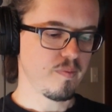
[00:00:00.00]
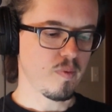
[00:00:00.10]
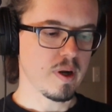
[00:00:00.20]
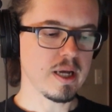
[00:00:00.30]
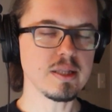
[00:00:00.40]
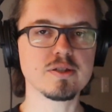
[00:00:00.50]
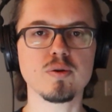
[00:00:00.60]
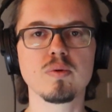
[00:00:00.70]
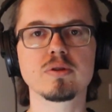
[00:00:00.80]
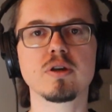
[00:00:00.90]
Right? So
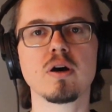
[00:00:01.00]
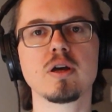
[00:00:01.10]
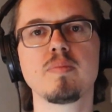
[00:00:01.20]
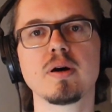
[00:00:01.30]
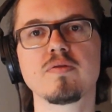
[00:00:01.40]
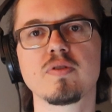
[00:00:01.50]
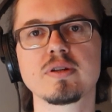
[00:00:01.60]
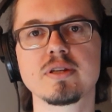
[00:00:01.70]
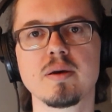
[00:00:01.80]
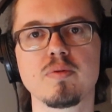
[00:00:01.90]
we'll talk about, for
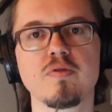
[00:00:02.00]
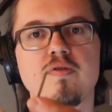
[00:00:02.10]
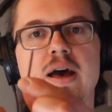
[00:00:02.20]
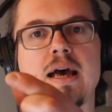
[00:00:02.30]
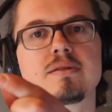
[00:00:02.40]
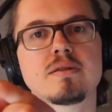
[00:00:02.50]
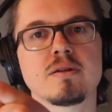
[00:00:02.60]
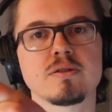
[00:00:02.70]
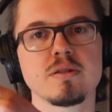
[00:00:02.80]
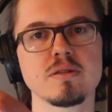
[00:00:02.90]
example,
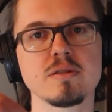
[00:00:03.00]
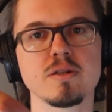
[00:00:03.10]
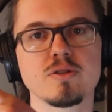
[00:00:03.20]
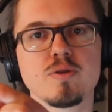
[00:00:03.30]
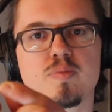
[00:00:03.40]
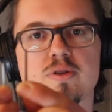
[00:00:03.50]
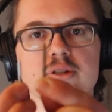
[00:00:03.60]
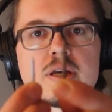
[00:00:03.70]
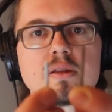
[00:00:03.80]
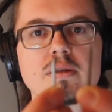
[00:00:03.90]
fasteners. This is the
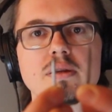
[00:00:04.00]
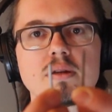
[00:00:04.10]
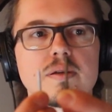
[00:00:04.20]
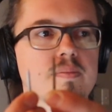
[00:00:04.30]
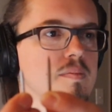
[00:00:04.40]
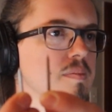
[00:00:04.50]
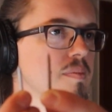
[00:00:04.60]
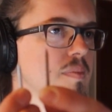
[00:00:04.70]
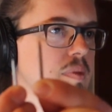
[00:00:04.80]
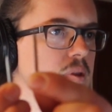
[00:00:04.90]
2%.
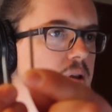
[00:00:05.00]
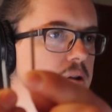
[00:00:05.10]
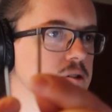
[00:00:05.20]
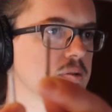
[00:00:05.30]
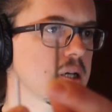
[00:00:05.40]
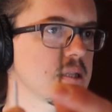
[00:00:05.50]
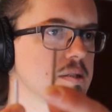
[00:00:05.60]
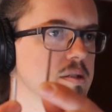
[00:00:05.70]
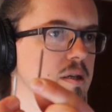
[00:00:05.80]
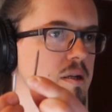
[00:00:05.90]
Here, so I can
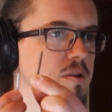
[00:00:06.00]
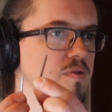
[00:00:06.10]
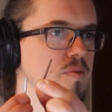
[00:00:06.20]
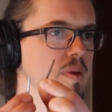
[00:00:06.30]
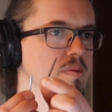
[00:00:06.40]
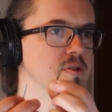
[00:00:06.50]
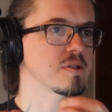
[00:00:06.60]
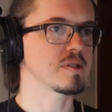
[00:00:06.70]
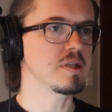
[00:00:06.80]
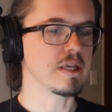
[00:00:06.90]
see. I don't know if you'll be able to
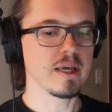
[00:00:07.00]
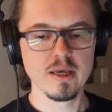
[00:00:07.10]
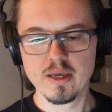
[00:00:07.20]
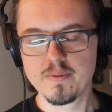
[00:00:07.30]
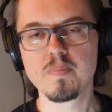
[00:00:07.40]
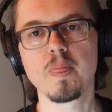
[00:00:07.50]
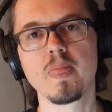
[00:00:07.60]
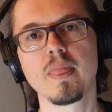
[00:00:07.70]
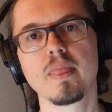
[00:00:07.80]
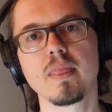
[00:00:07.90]
see.
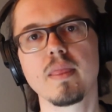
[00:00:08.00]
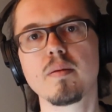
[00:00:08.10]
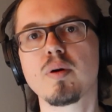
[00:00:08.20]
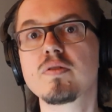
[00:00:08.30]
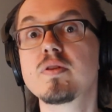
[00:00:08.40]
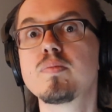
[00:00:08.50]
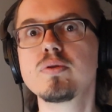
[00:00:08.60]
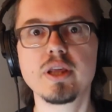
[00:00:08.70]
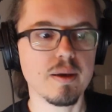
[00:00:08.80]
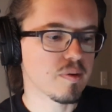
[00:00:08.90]
Part of the
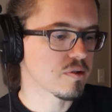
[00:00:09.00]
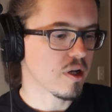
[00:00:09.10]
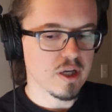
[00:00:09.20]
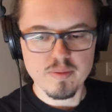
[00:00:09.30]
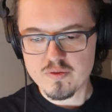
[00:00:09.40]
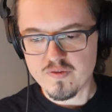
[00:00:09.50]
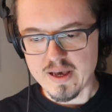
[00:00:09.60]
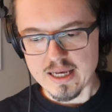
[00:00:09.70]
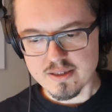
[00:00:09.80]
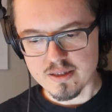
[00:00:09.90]
bootcamp, we'll talk about
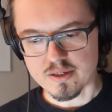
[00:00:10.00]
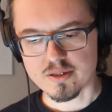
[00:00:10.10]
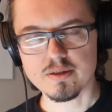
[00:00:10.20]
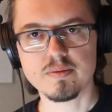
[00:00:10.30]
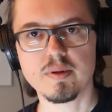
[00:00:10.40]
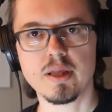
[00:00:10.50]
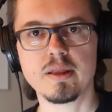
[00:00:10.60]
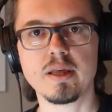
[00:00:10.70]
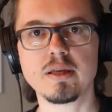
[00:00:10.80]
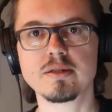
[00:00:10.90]
fasteners
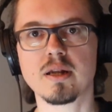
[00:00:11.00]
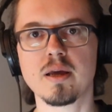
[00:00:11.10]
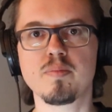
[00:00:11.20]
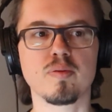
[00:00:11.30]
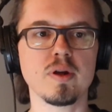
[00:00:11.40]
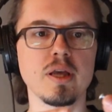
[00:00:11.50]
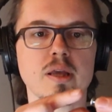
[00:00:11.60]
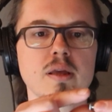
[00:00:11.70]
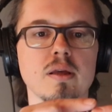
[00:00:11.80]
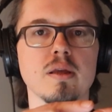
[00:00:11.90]
and things that I
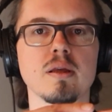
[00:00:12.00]
bring